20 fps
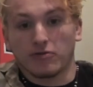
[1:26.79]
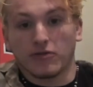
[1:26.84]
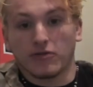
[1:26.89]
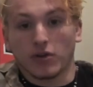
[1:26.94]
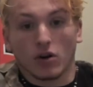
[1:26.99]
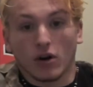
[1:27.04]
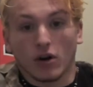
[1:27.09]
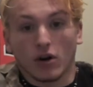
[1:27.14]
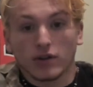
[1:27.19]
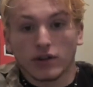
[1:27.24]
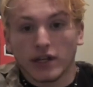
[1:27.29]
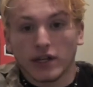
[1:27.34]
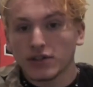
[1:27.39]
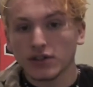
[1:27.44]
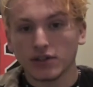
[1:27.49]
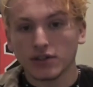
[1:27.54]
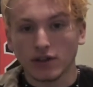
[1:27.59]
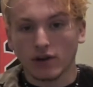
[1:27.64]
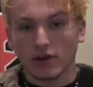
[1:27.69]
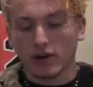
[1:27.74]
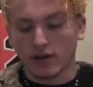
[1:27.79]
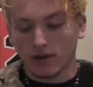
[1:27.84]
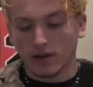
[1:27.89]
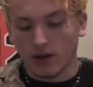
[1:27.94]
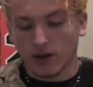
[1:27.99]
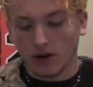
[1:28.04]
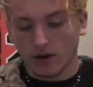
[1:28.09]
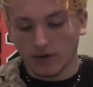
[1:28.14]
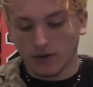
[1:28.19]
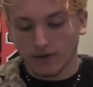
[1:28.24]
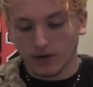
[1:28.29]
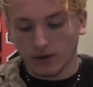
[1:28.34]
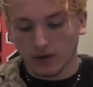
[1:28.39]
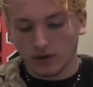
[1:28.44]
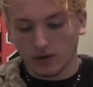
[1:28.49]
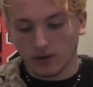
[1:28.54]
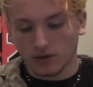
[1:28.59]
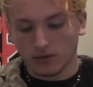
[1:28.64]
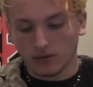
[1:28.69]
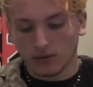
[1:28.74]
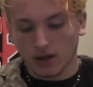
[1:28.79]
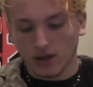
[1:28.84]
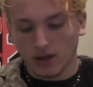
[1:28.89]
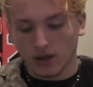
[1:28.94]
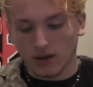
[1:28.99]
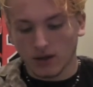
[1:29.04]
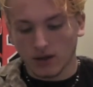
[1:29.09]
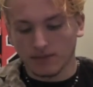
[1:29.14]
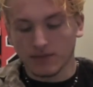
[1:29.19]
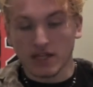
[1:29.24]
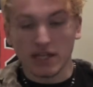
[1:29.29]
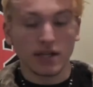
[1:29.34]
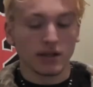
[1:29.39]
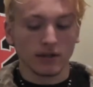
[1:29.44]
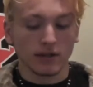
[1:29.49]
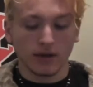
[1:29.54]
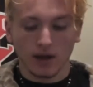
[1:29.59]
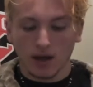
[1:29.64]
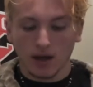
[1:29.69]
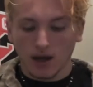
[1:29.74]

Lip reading: all feel necessary. They all feel needed.